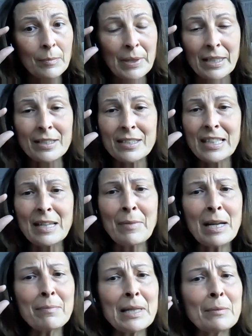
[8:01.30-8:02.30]
Because they
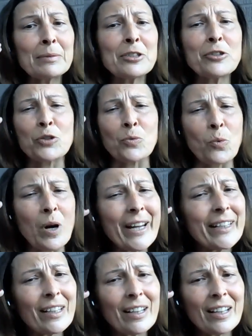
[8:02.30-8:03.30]
might be able to use
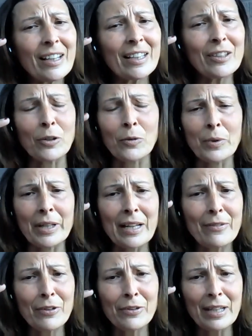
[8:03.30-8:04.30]
white eye or
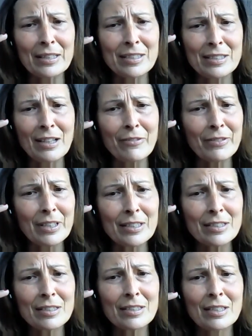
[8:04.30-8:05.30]
whatever that stuff
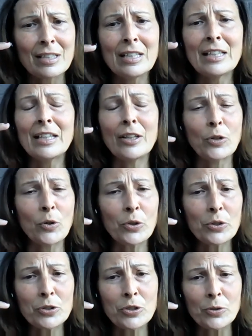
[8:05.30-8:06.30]
is in
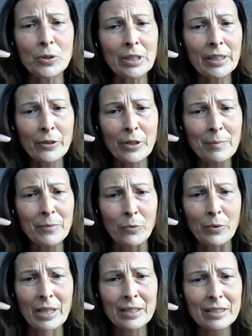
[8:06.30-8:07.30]
order to clear up the
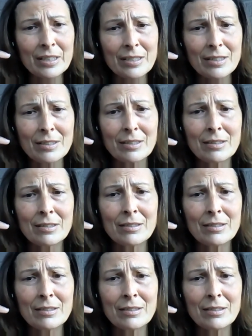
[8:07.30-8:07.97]
redness,